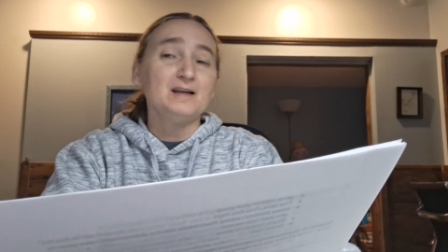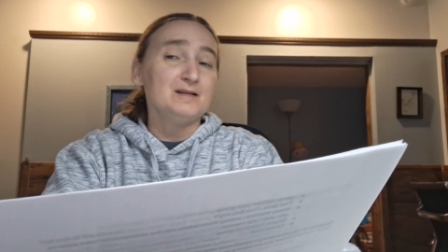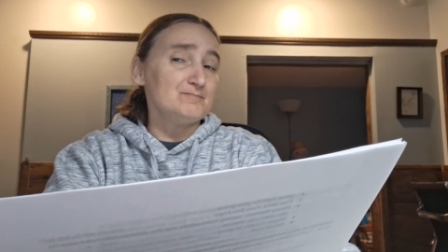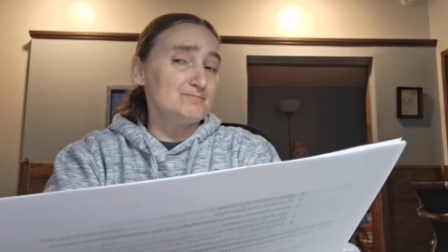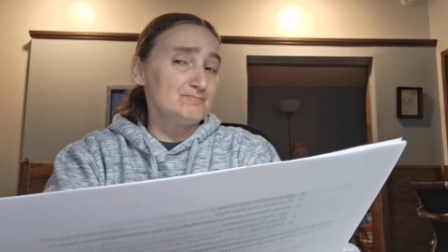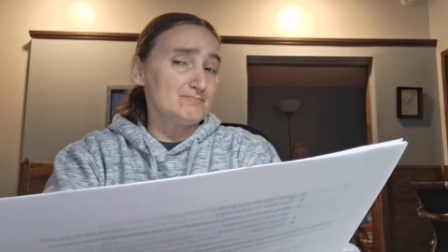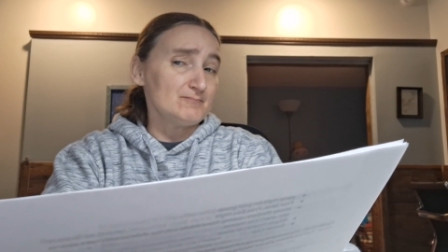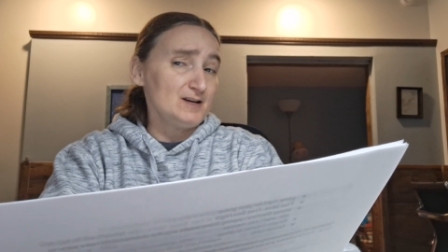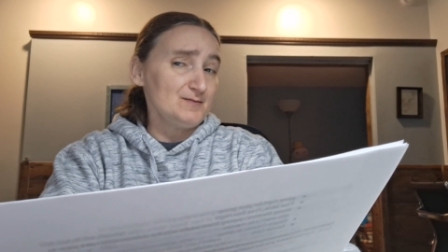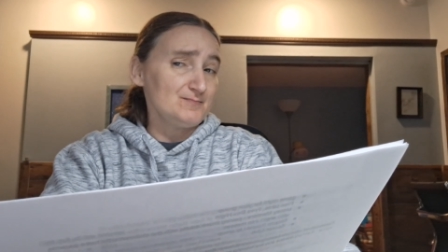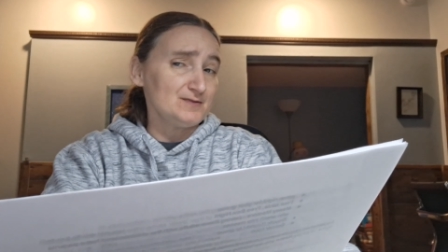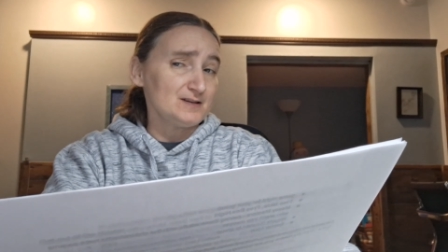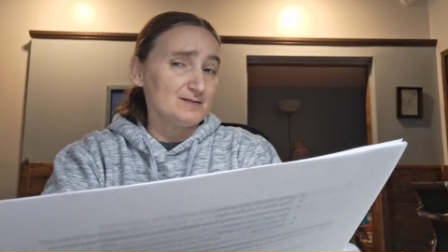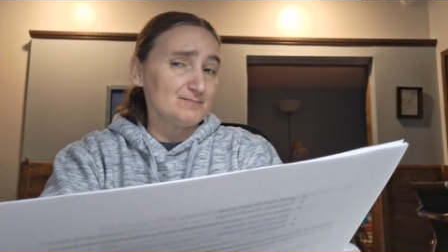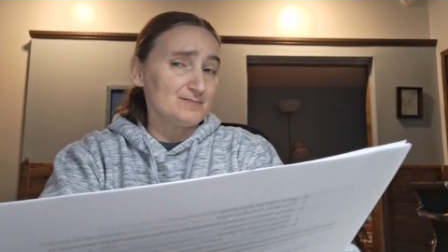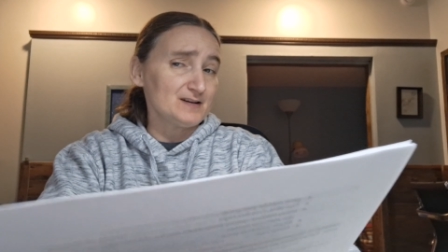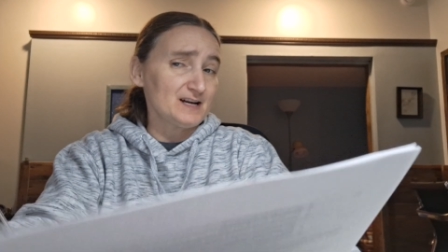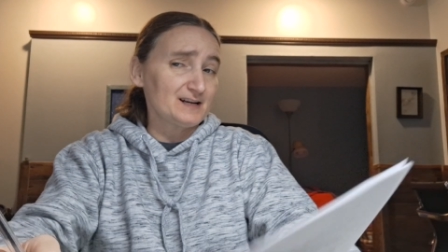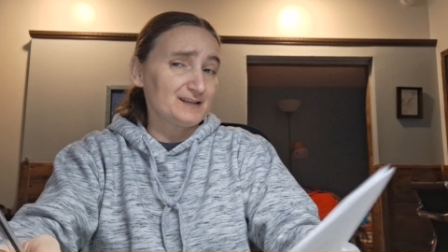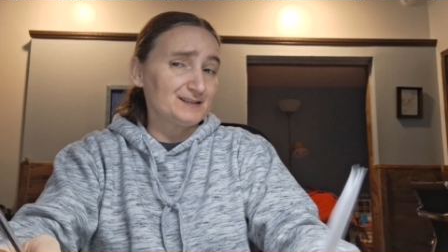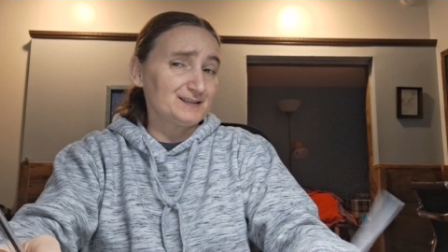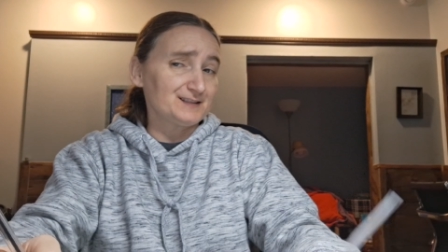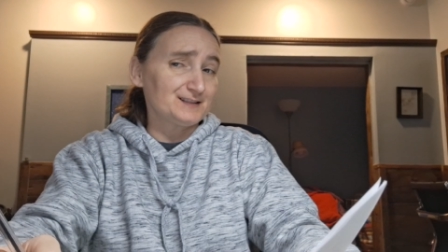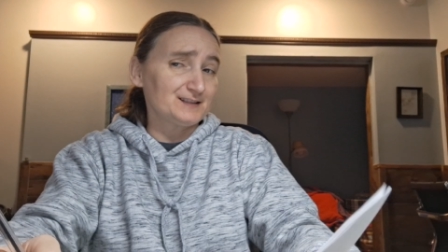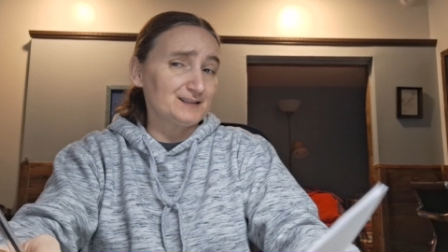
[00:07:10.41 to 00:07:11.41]
Maybe a
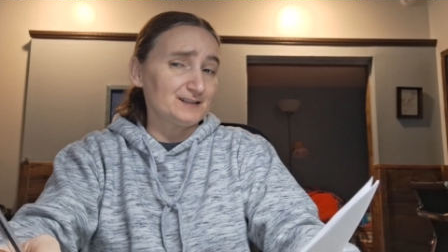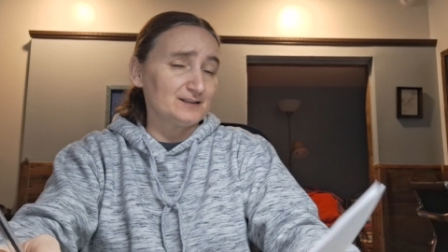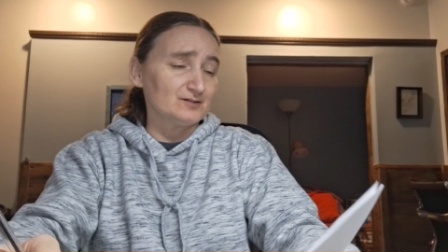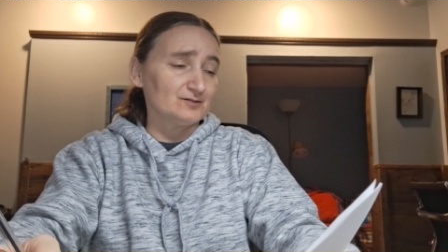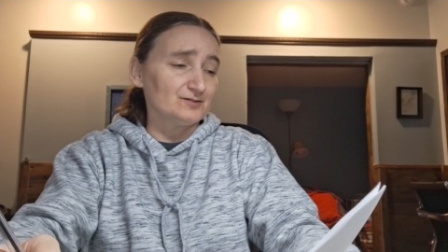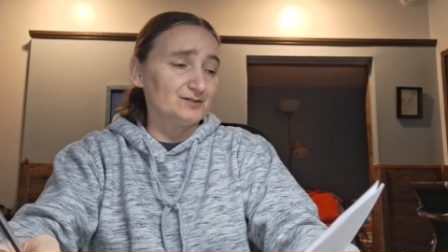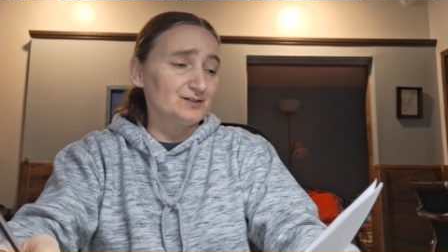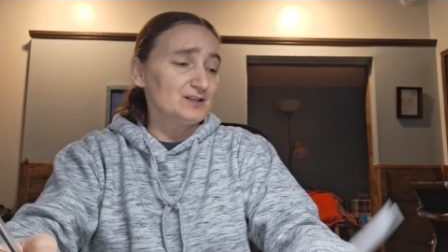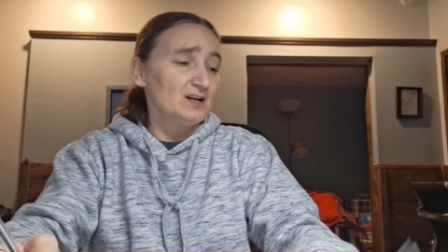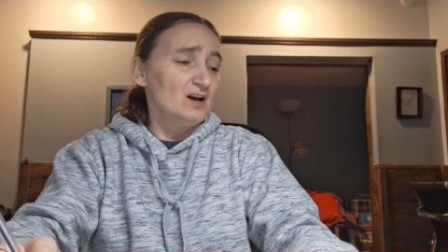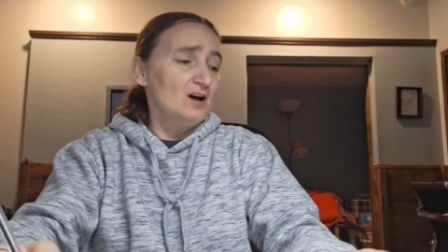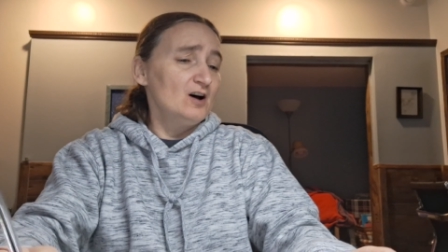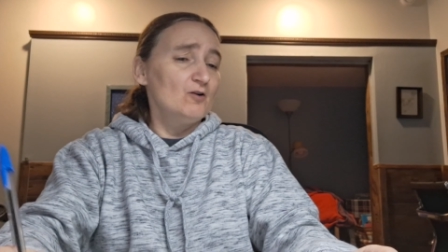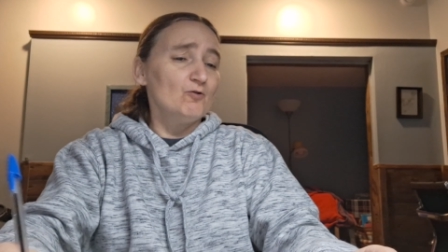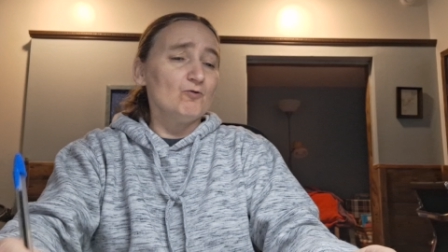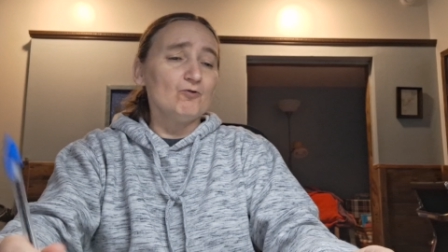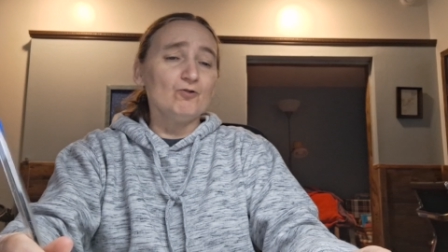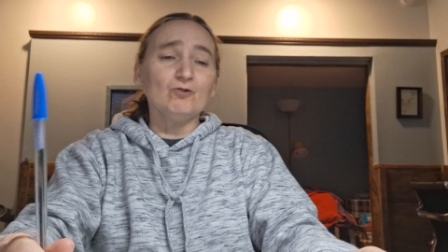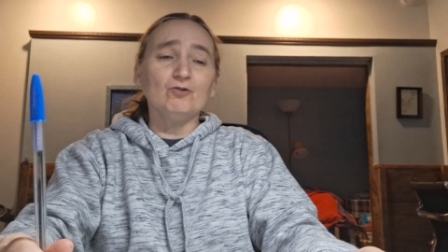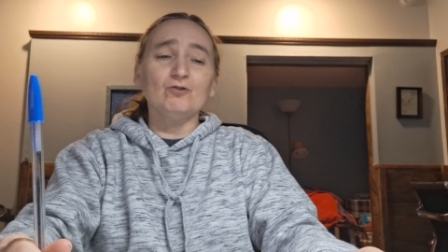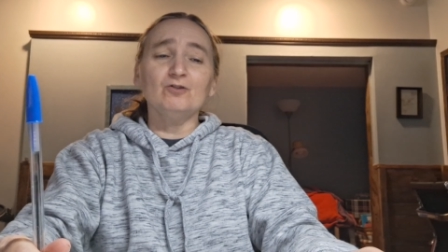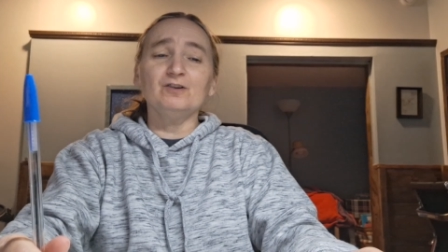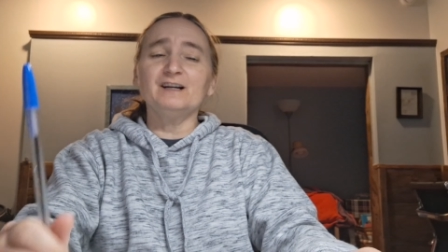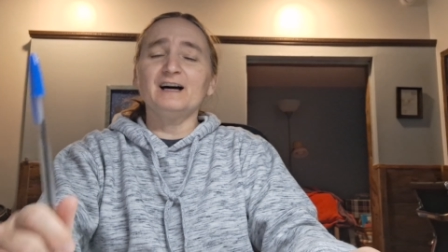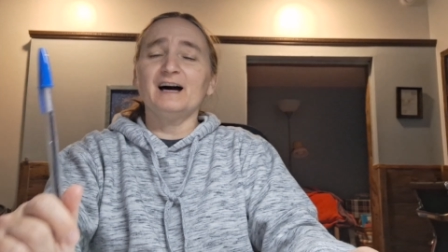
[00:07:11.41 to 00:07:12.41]
bag of Skittles.
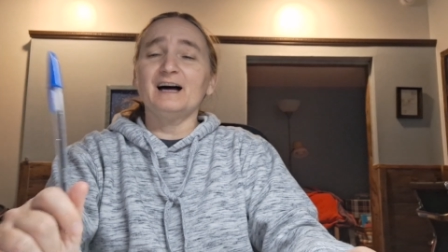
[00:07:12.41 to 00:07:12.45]
Oh,